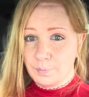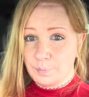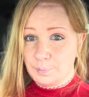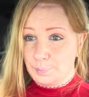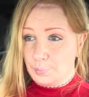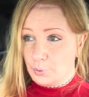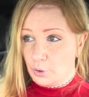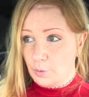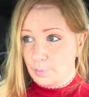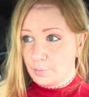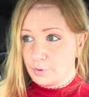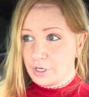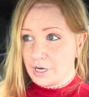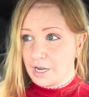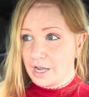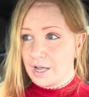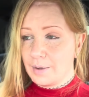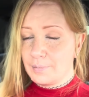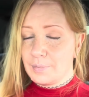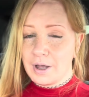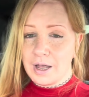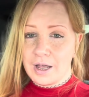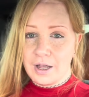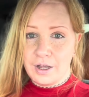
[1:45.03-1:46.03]
boob
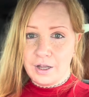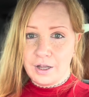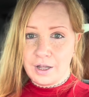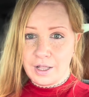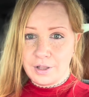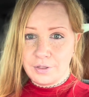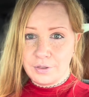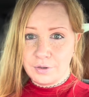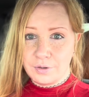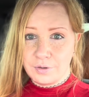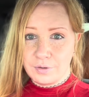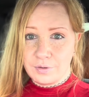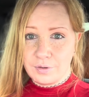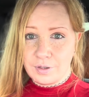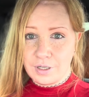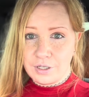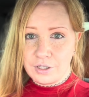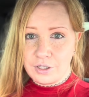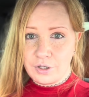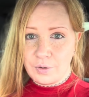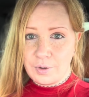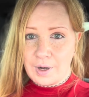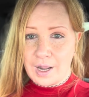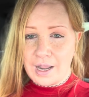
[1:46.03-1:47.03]
job uh, in, in
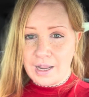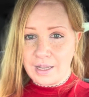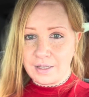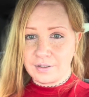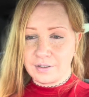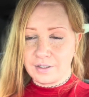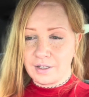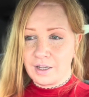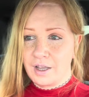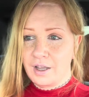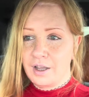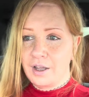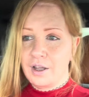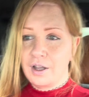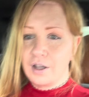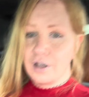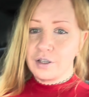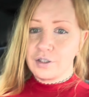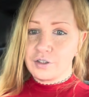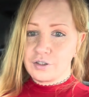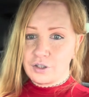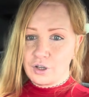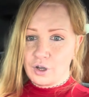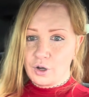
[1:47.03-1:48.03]
two days.
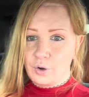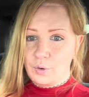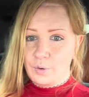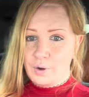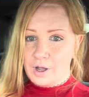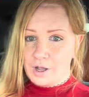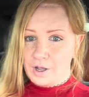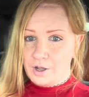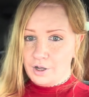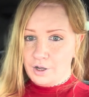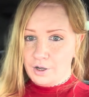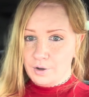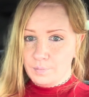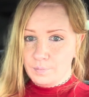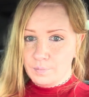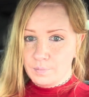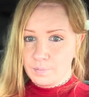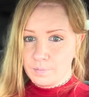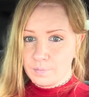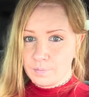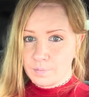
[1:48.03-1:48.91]
So, um,